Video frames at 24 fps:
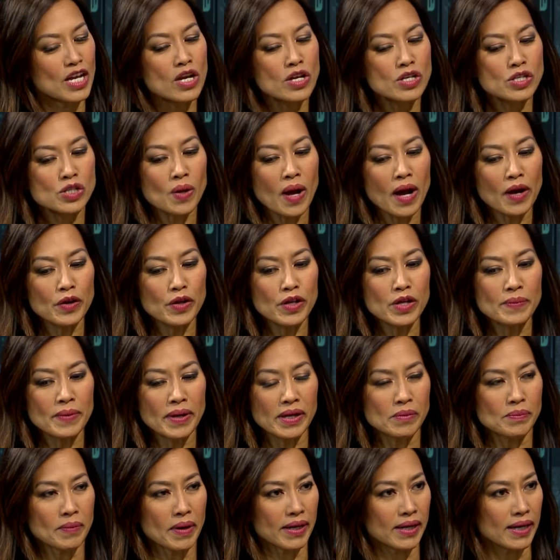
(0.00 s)
So how do you
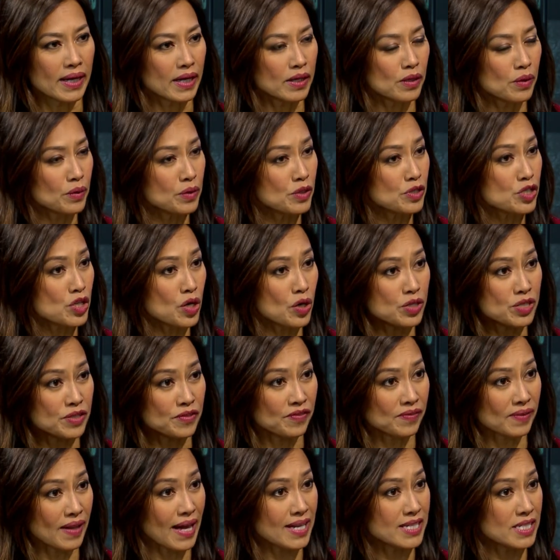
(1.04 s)
make money? I know you charge a
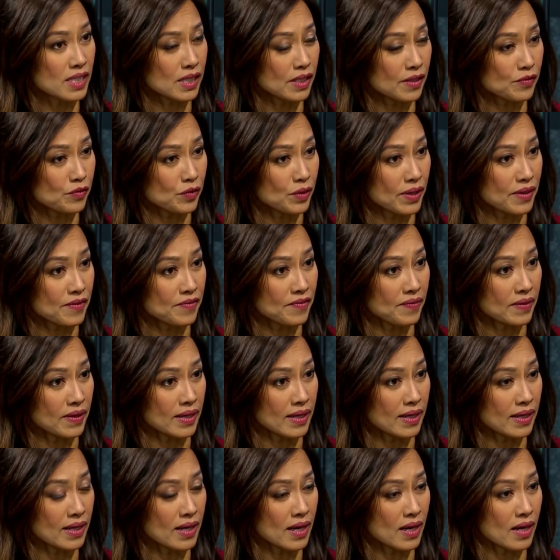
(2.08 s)
flat delivery
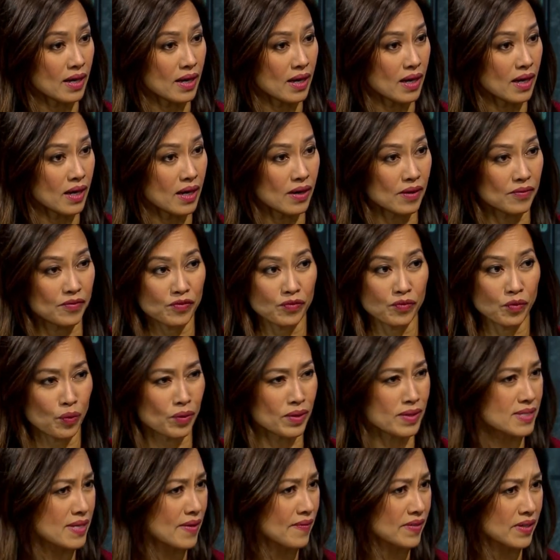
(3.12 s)
fee, uh, four
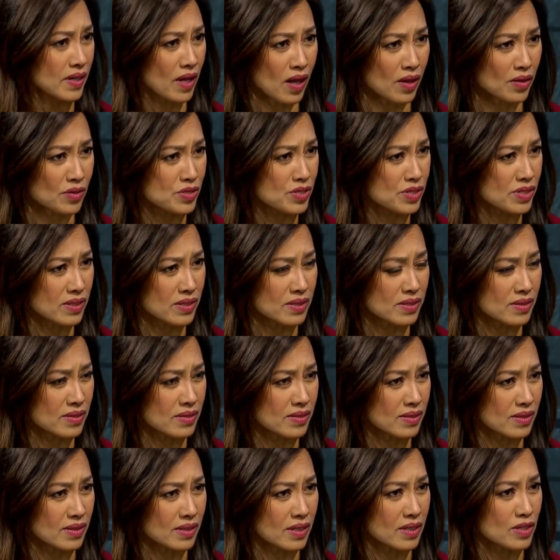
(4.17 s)
to seven dollars to
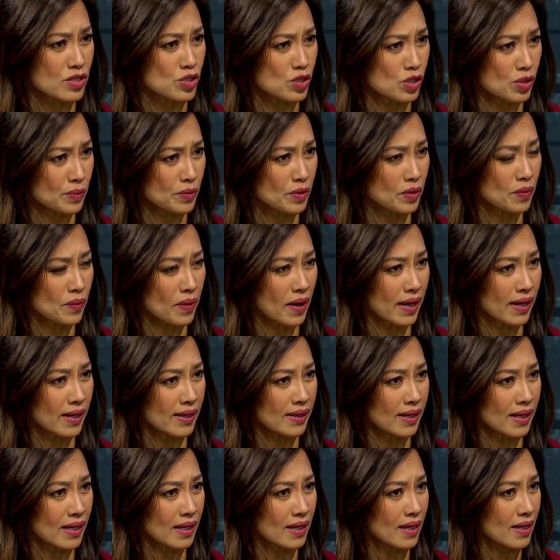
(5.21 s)
the consumer, right?
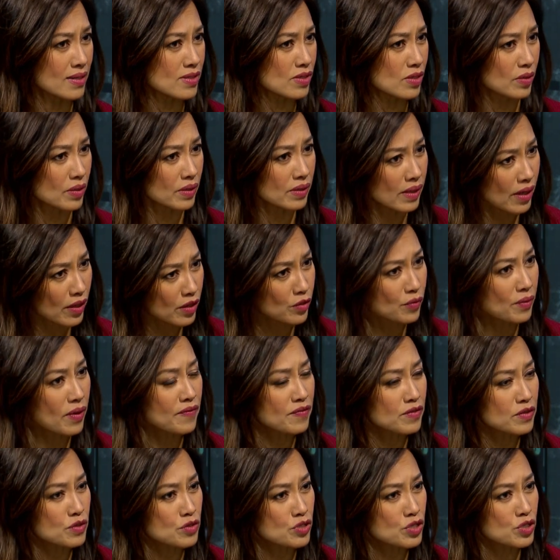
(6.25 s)
And then is there another
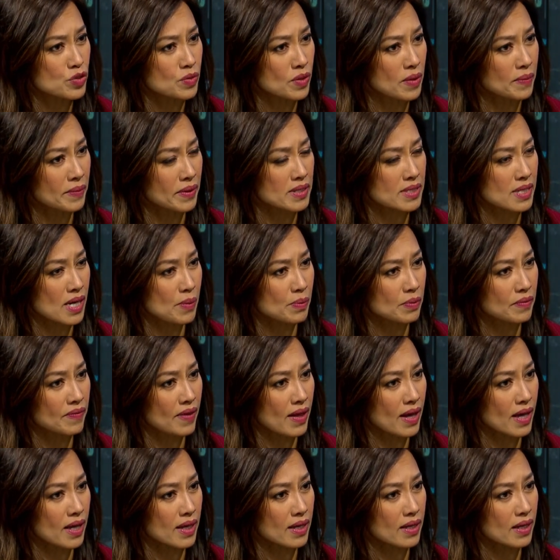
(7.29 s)
revenue stream on top of that?